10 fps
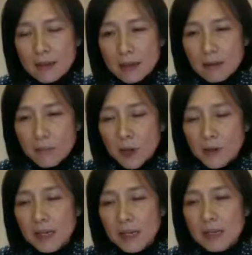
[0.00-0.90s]
in the
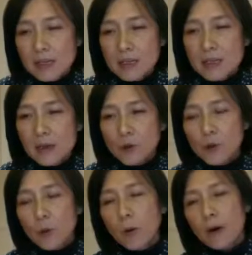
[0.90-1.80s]
Maryland Eastern
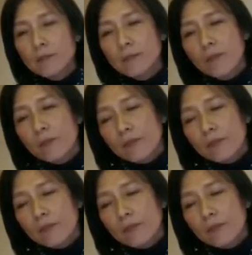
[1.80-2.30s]
Shore